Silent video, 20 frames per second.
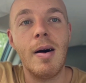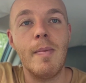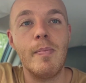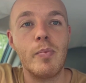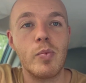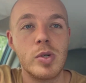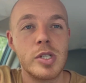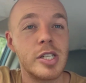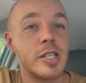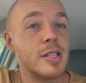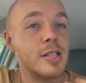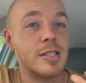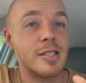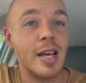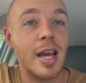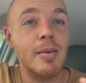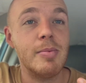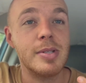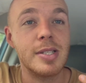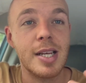which is the
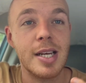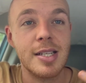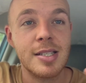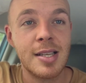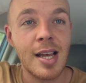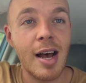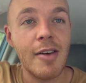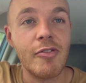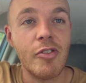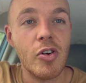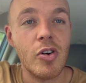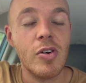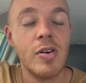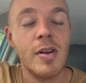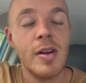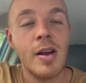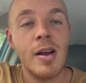same as a TEFL,